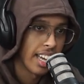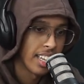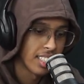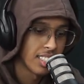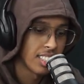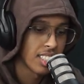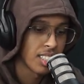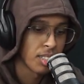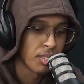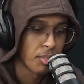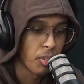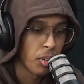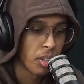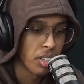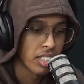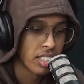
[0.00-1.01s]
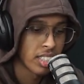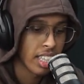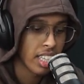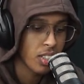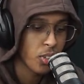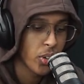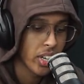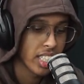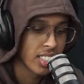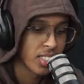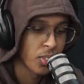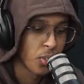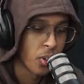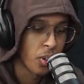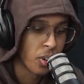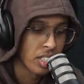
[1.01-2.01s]
And the thing where
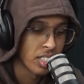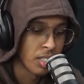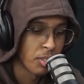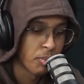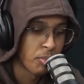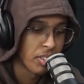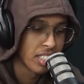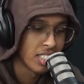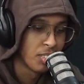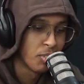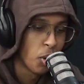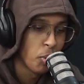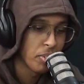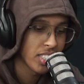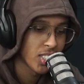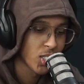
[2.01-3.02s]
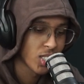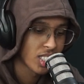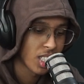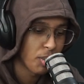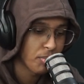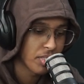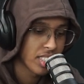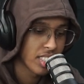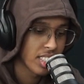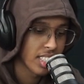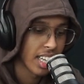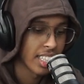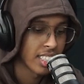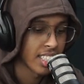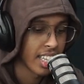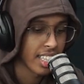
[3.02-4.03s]
the moment you stopped,
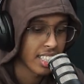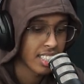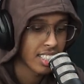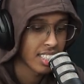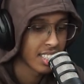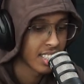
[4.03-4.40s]
I think